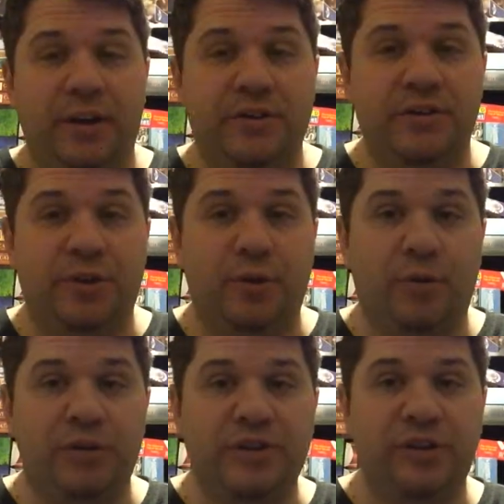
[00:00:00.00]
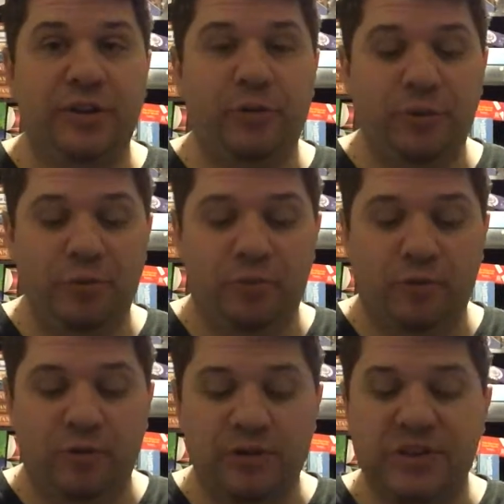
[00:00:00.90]
So it's a little bit
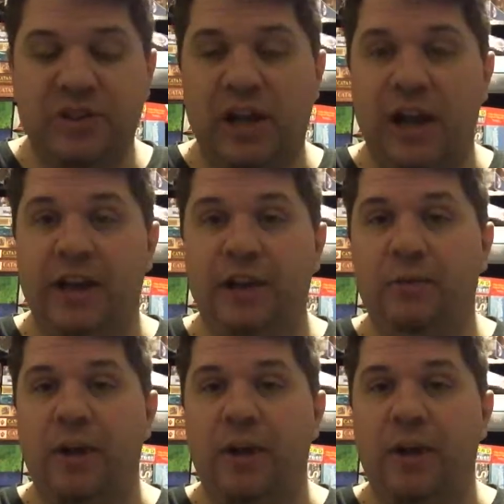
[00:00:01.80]
more slidey